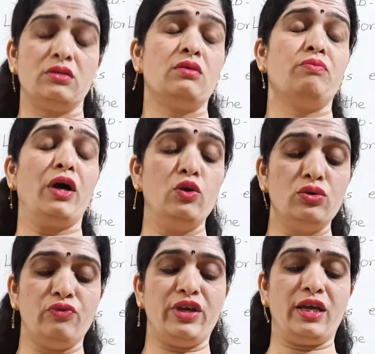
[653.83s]
balloon,
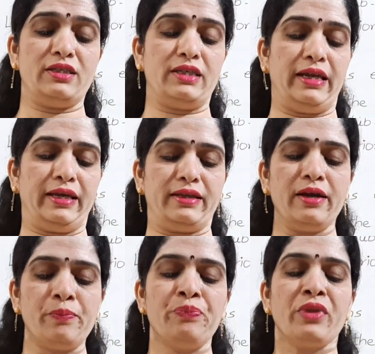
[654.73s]
we can say like that.
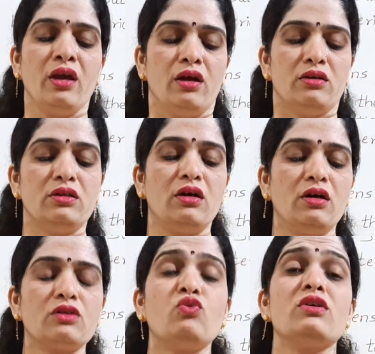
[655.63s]
The
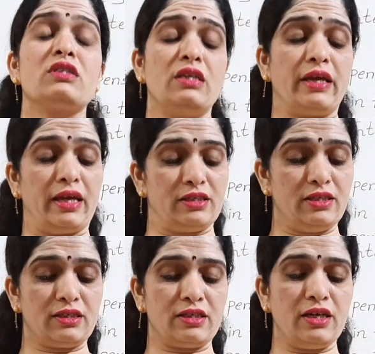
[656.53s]
earth was in a
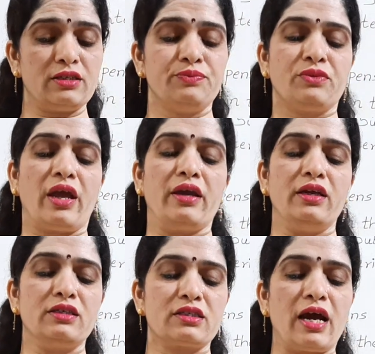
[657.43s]
gaseous state and it
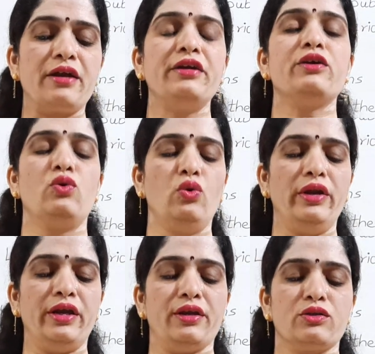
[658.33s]
started
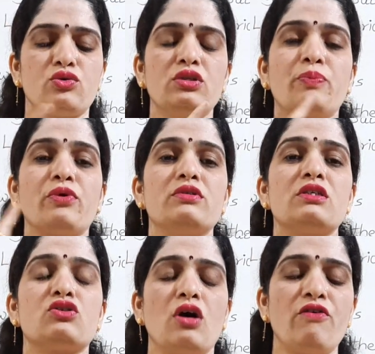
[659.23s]
cooling through the
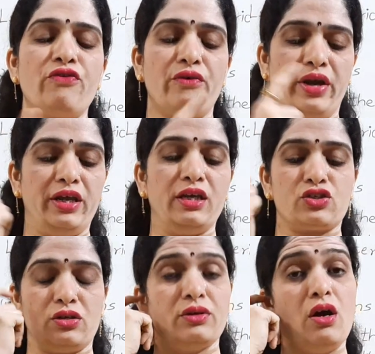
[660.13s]
process of
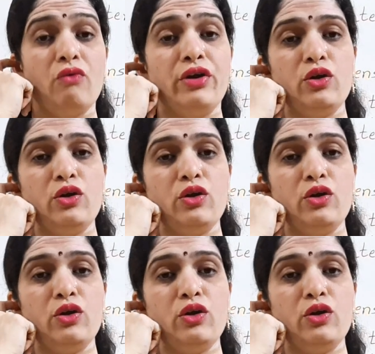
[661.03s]
radiation. We